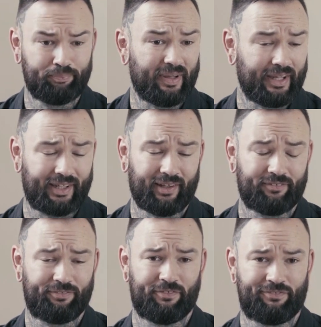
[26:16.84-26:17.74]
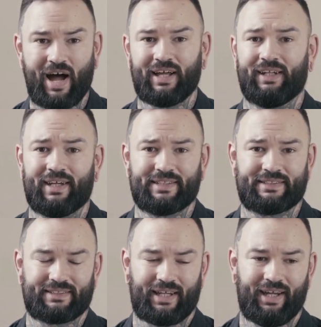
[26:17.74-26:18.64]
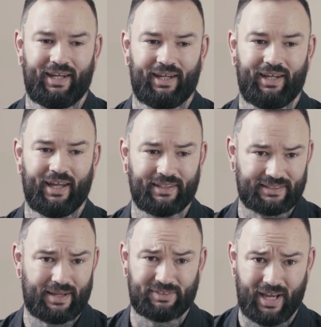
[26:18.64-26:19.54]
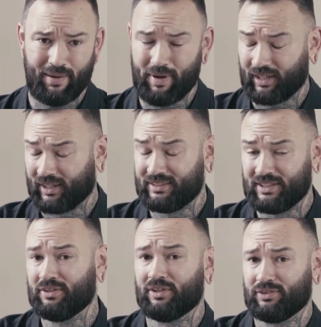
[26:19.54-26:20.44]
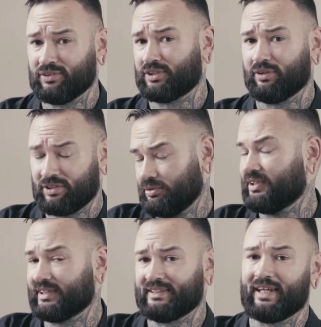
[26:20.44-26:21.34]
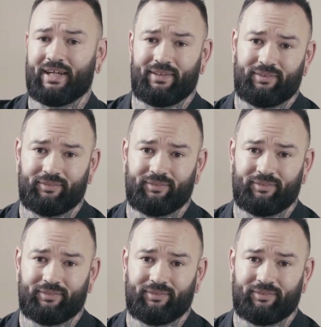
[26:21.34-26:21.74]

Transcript: being killed for far less at the same time and continue to do so to this day,